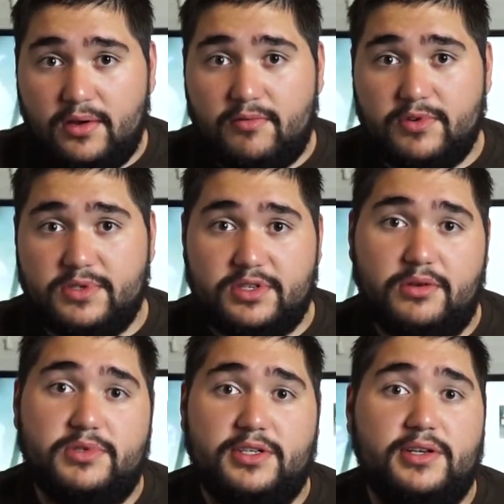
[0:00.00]
versus how
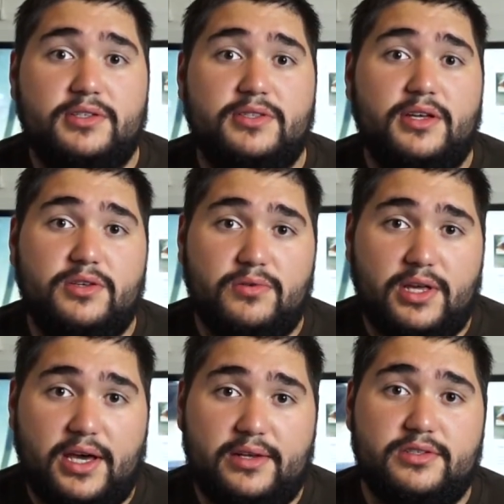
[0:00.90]
much eggs that don't
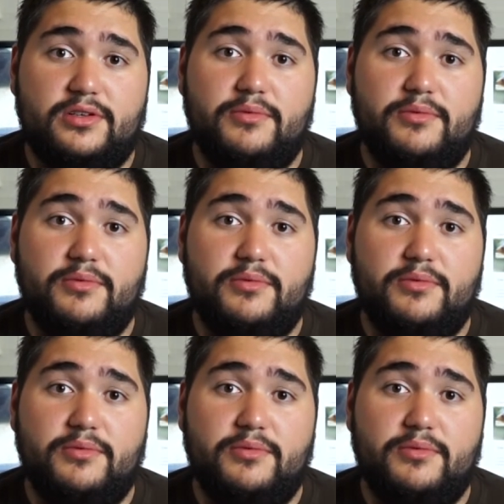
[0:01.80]
hatch.